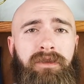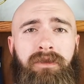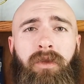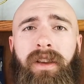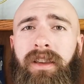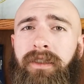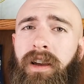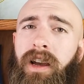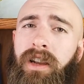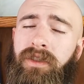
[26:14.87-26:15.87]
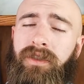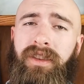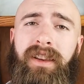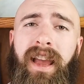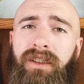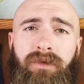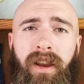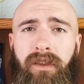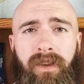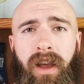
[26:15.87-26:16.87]
going under the
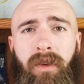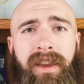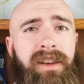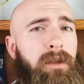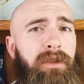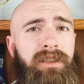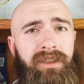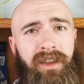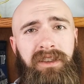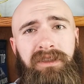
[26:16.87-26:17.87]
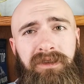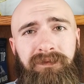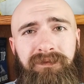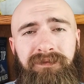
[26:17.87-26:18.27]
Nazirite vow in number 6,